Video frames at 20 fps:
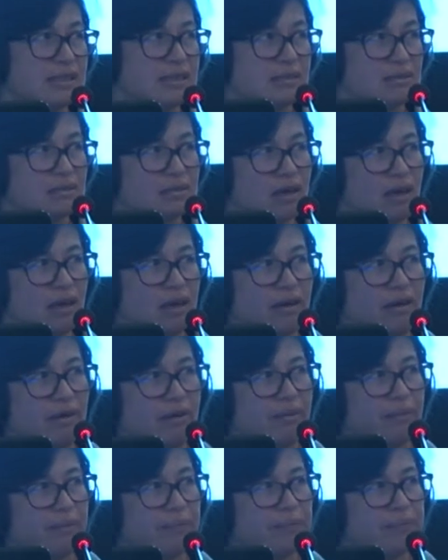
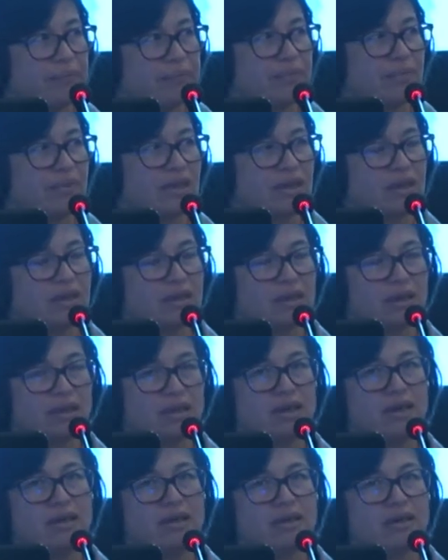um,
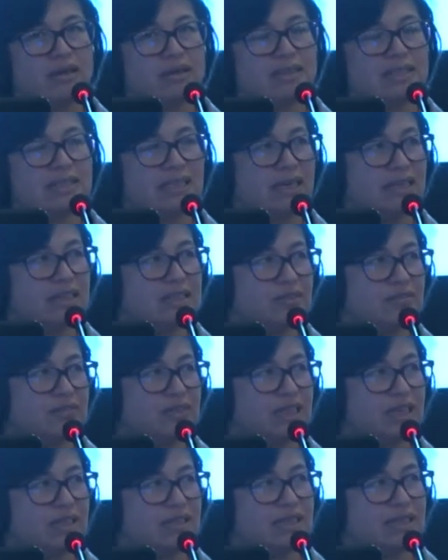uh,
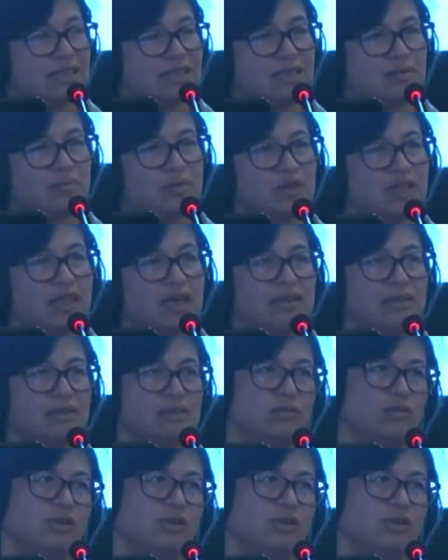scientific assessment has,